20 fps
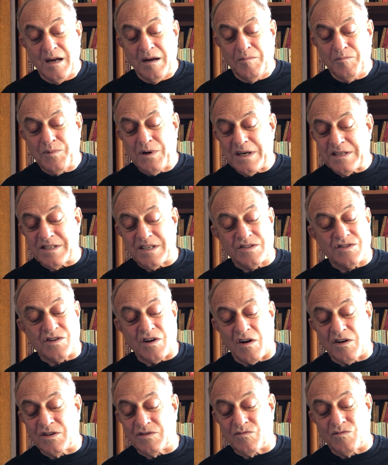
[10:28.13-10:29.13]
Presents
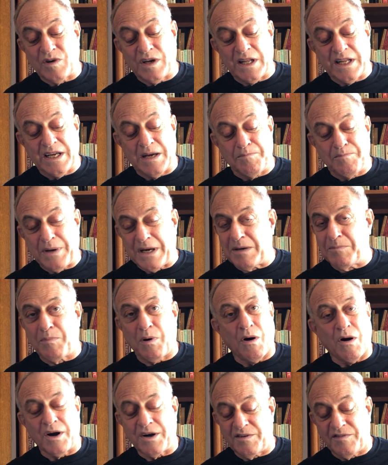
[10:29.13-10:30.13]
aren't really a big
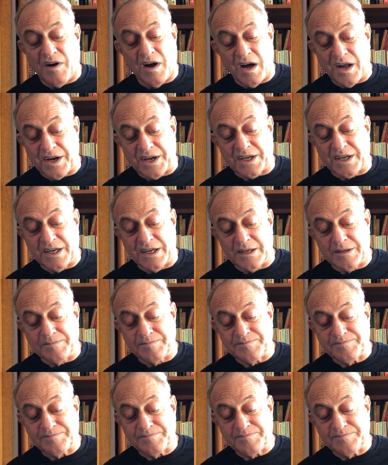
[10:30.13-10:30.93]
part of Hanukkah,